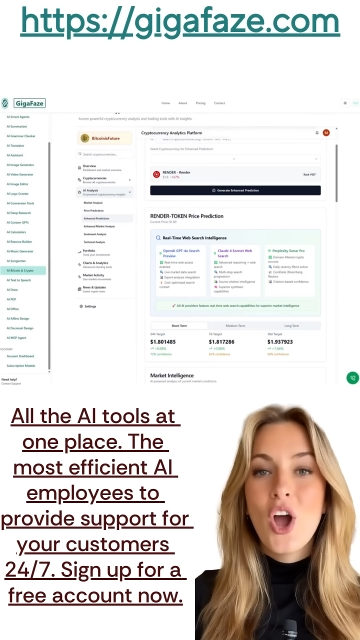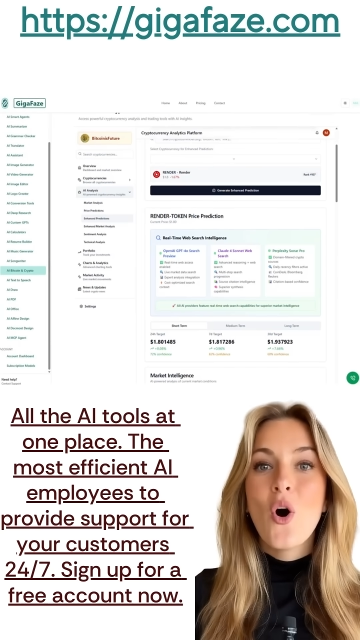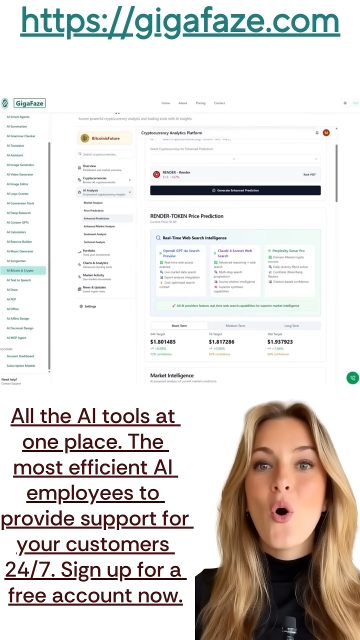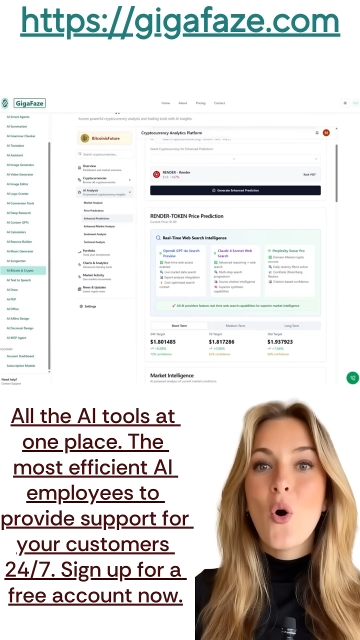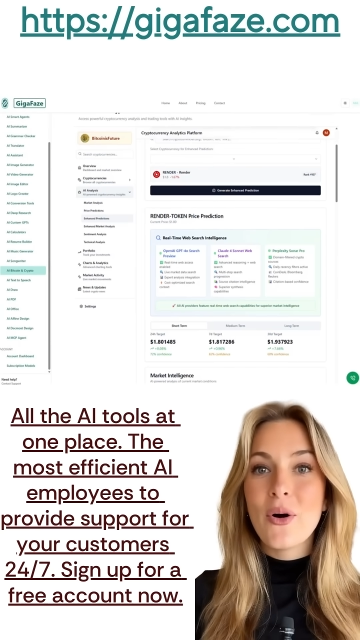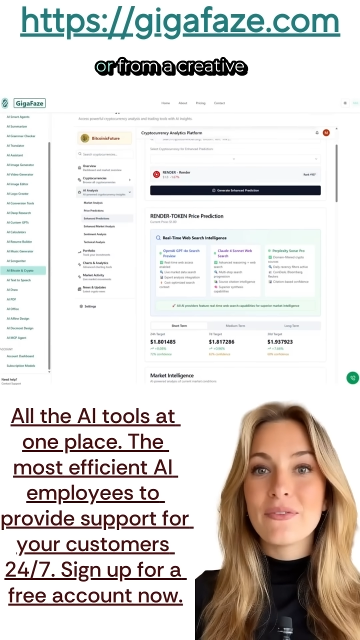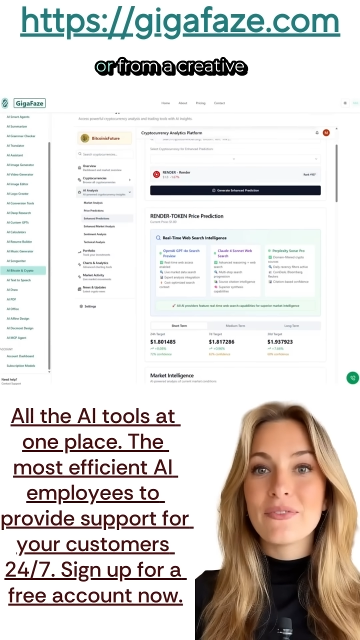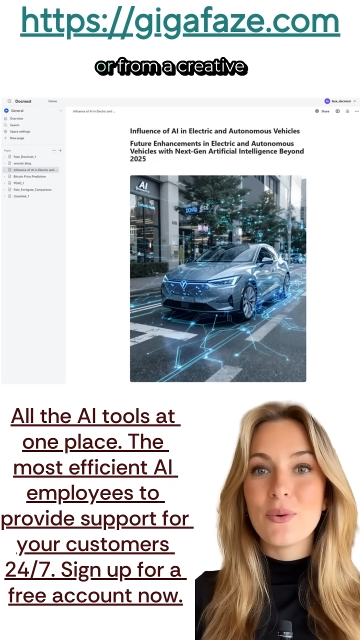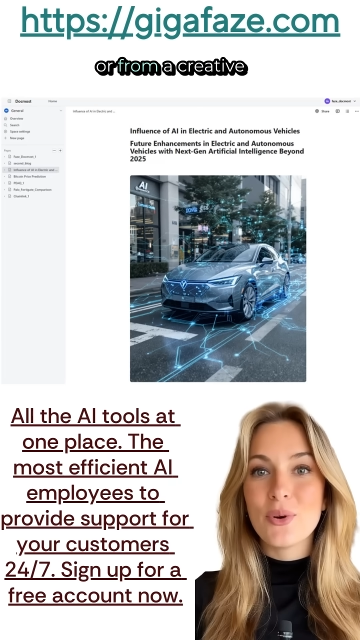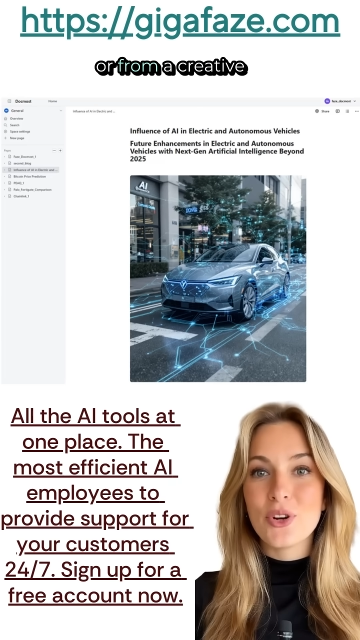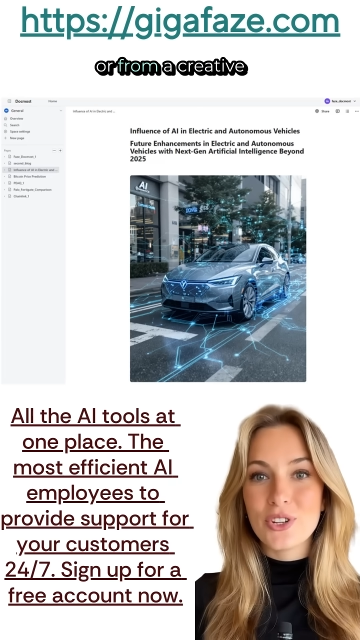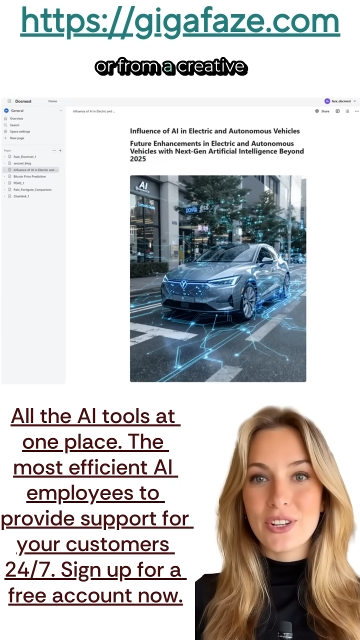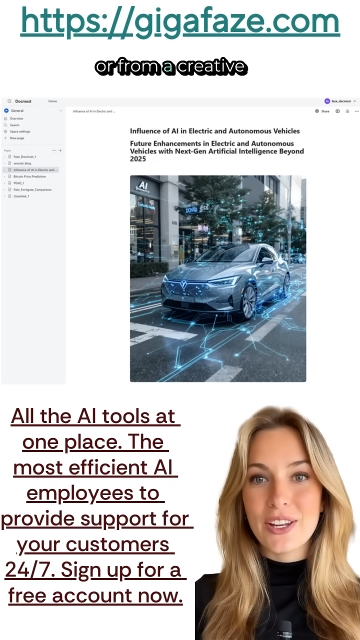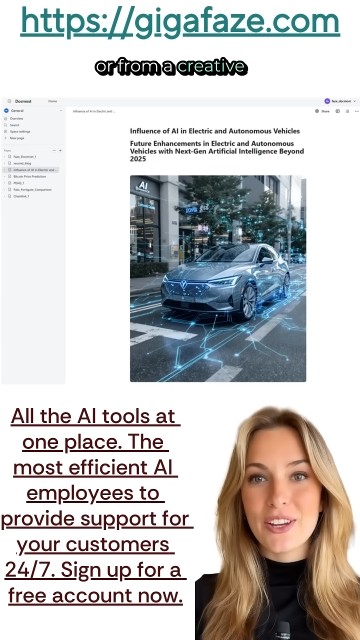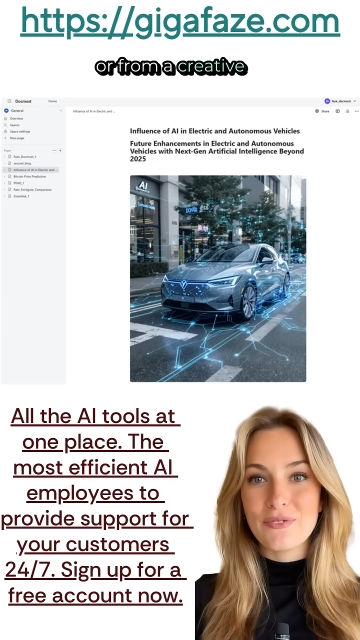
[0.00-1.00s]
or from a
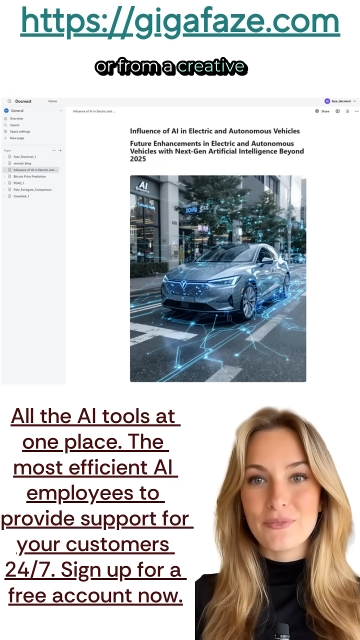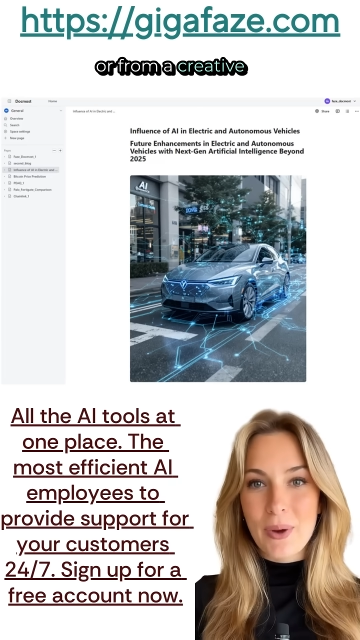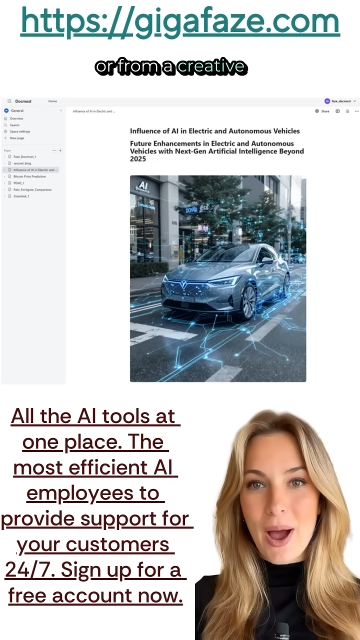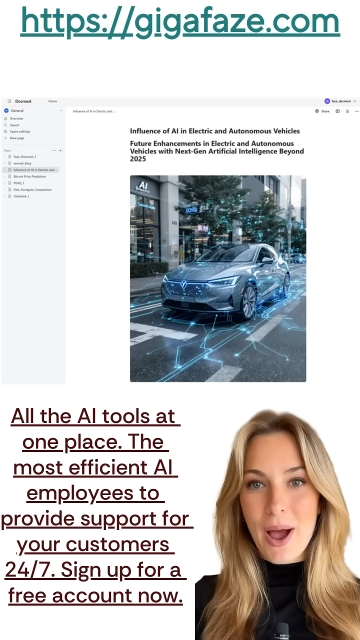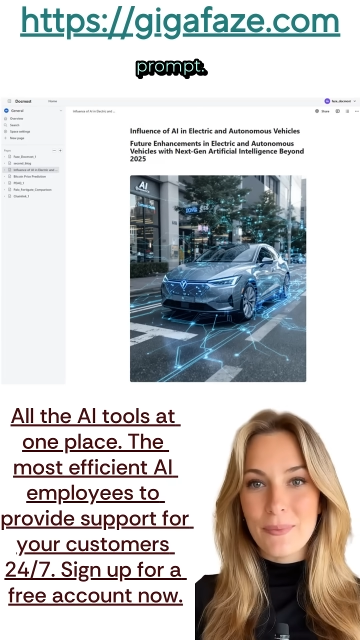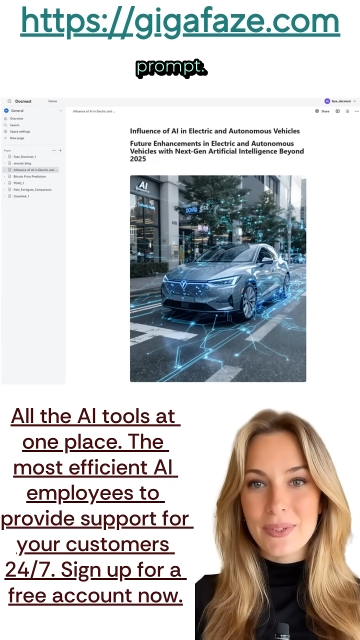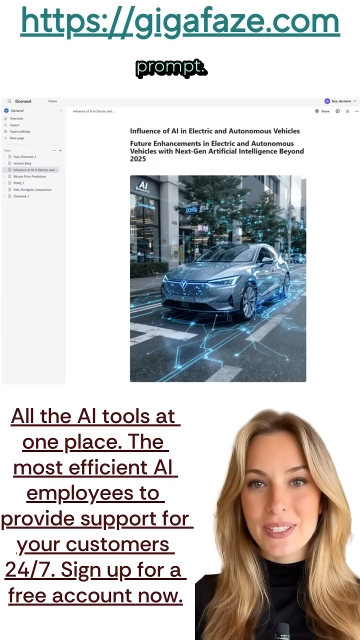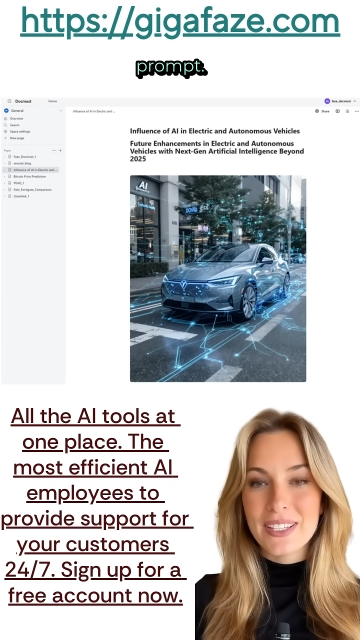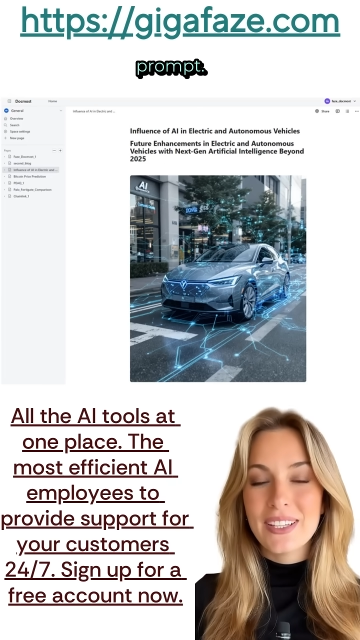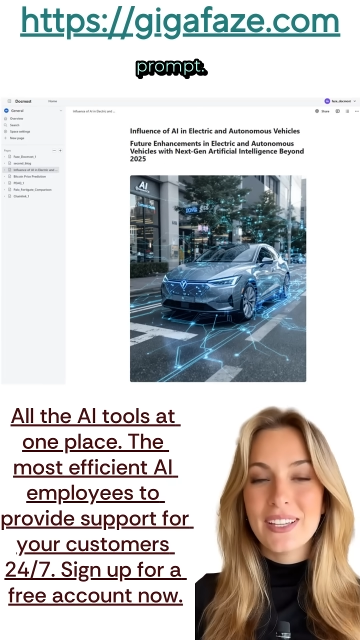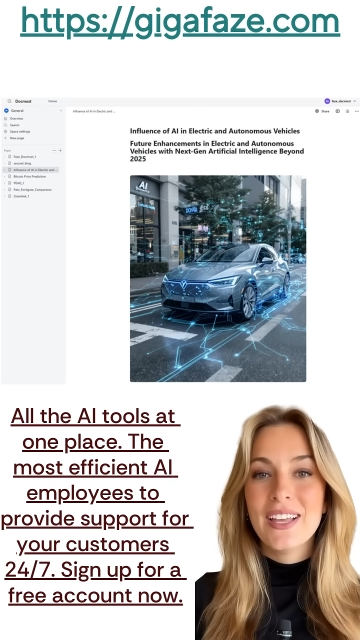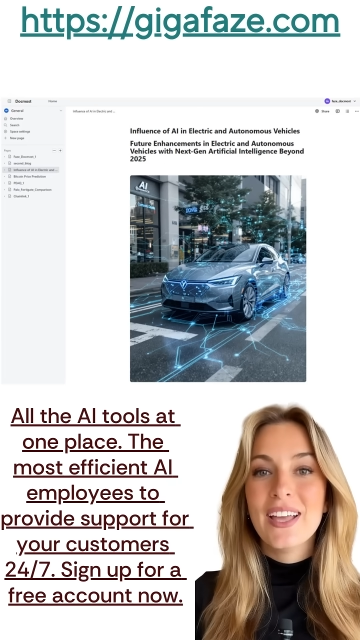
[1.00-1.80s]
creative prompt.